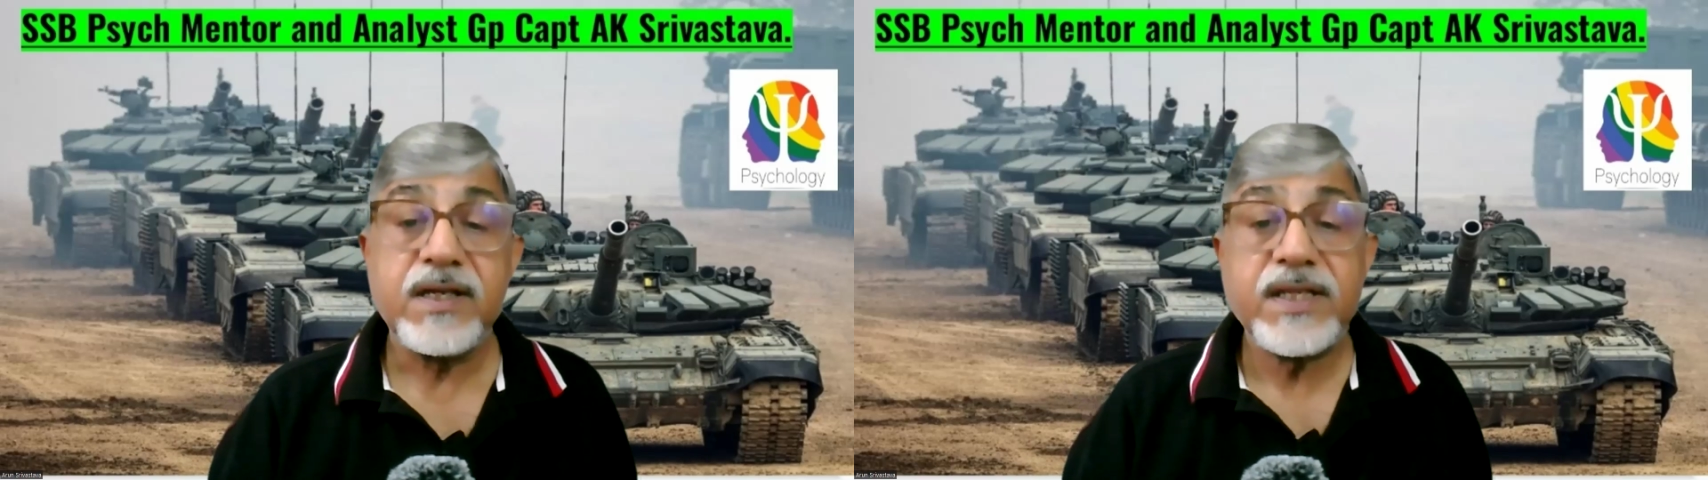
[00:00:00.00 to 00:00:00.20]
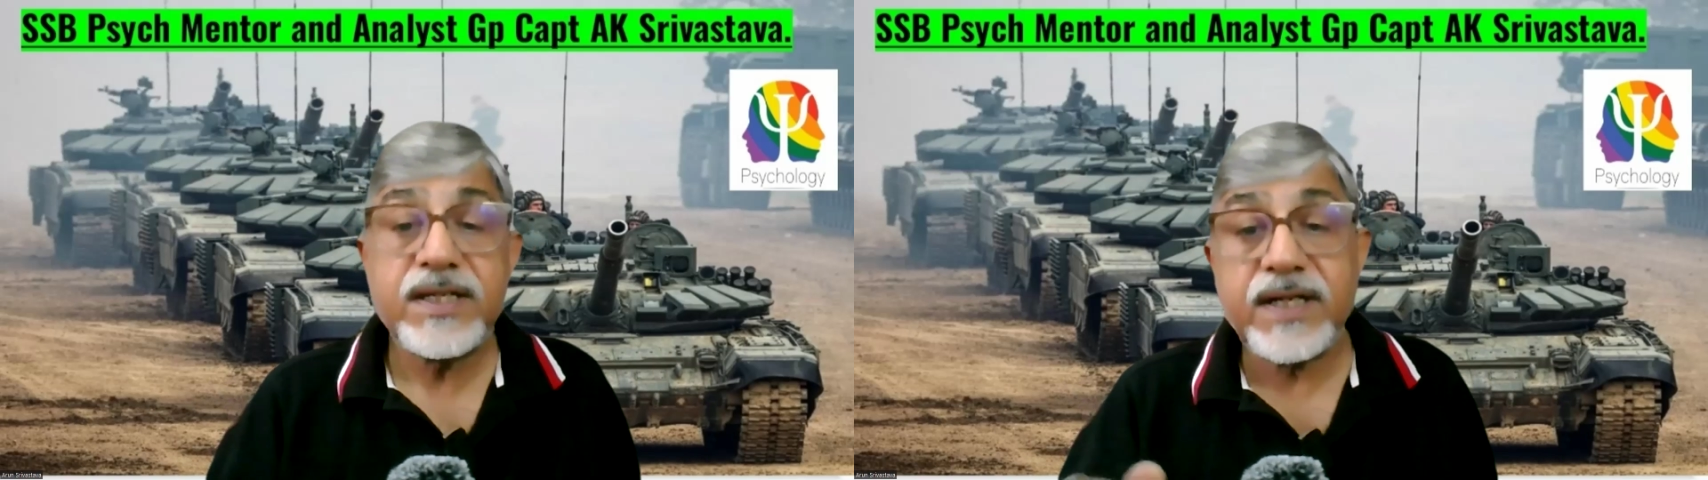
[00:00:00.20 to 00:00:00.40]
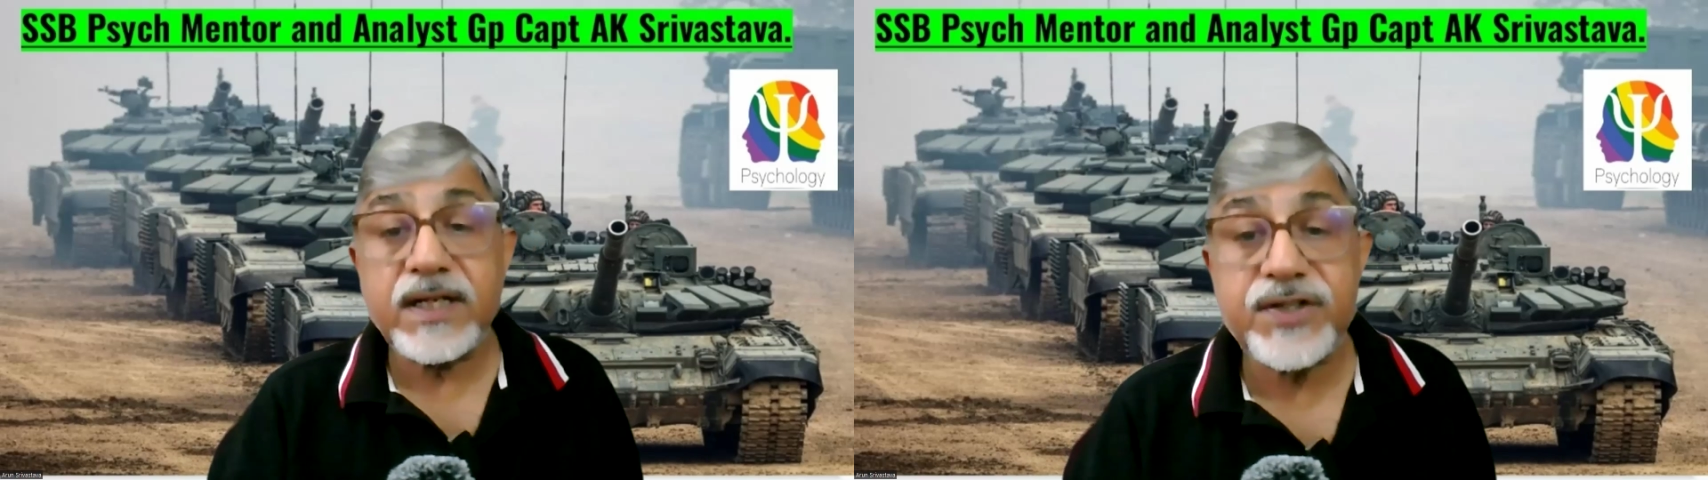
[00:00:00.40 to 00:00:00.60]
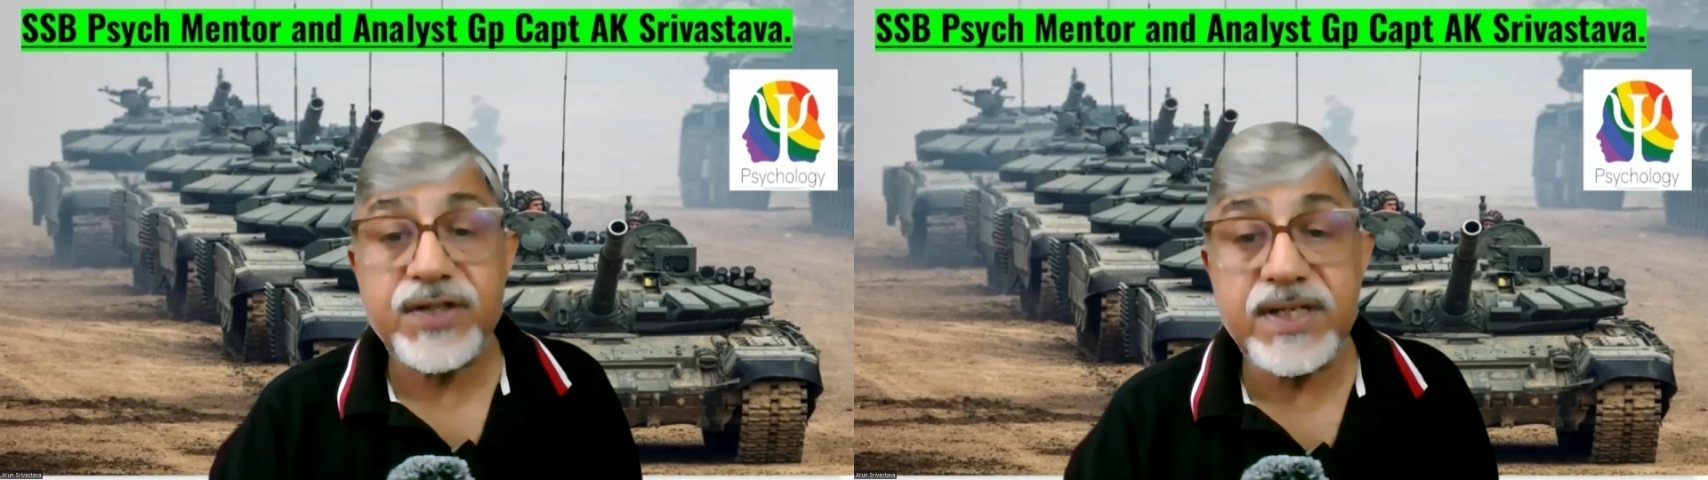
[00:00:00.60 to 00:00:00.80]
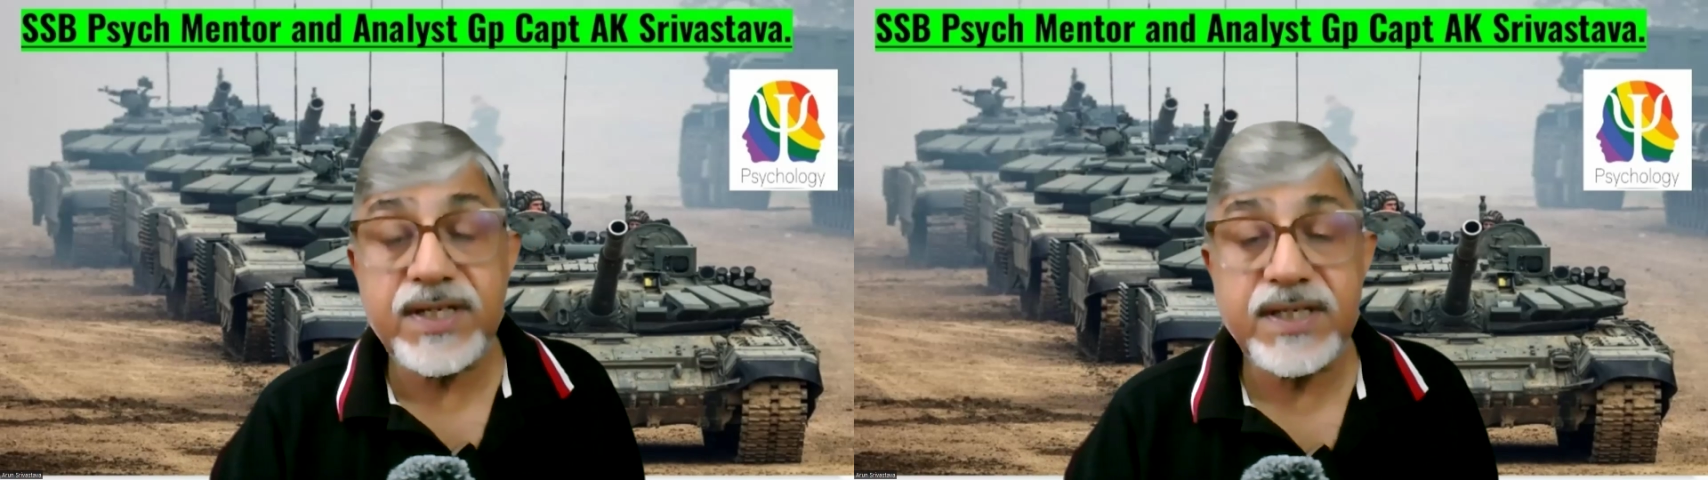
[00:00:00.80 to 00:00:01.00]
the
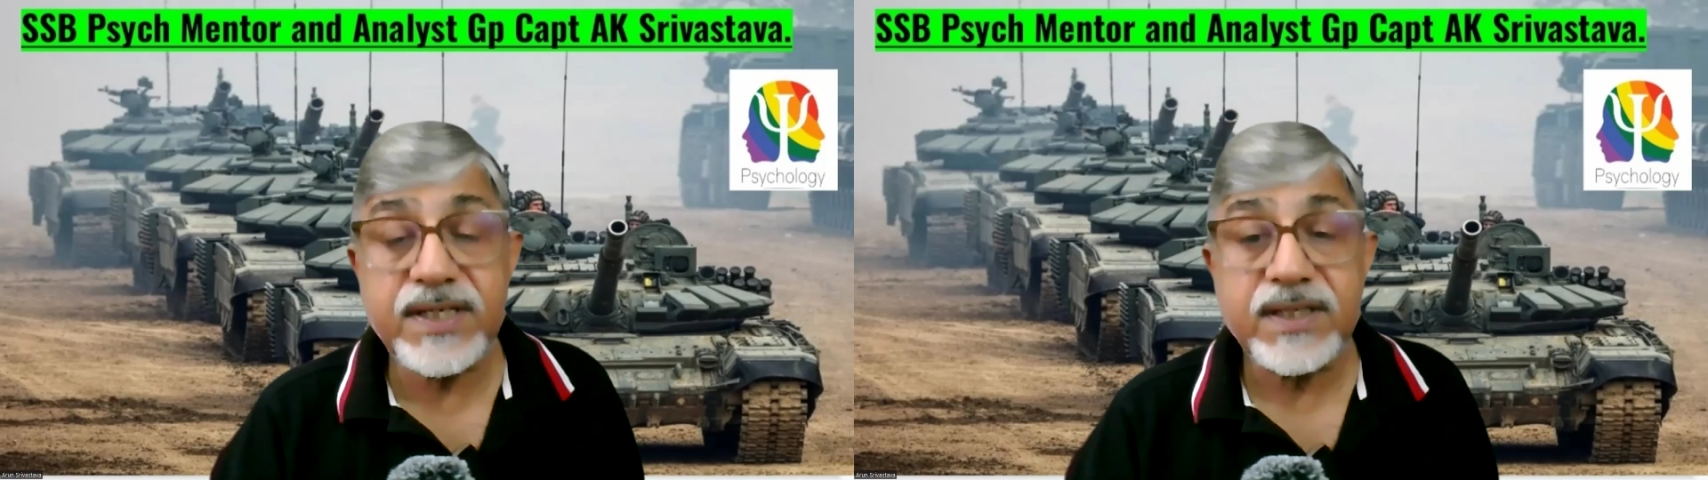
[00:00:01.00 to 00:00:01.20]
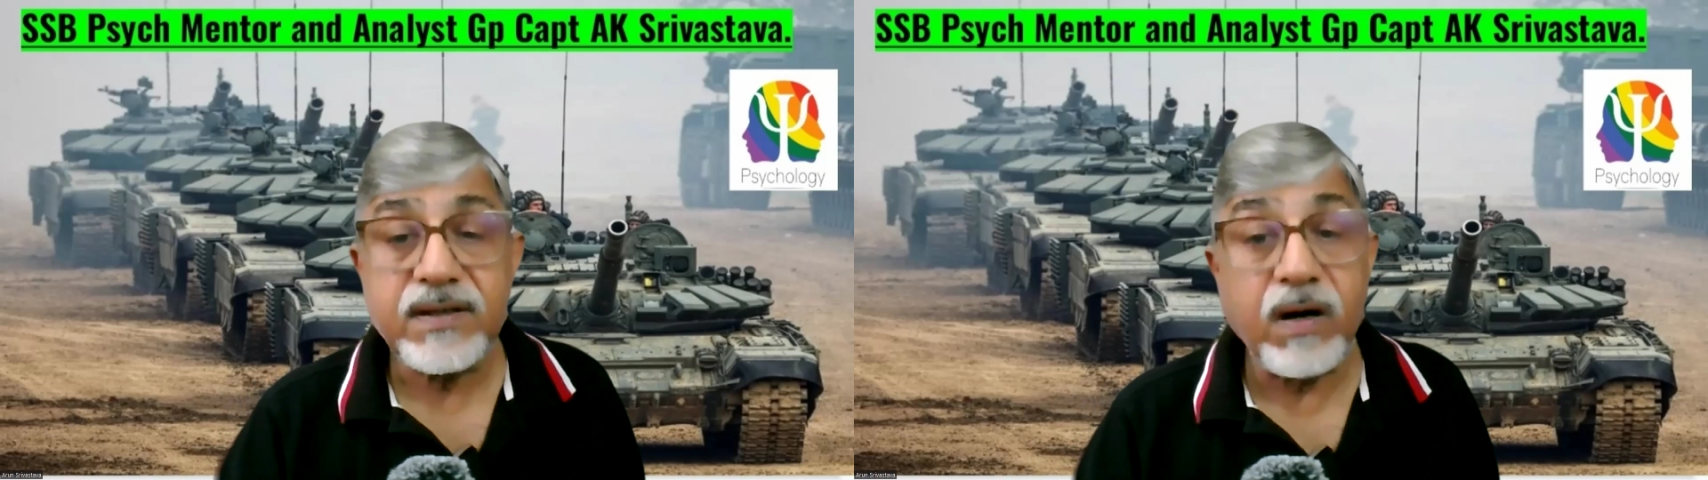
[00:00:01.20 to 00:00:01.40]
success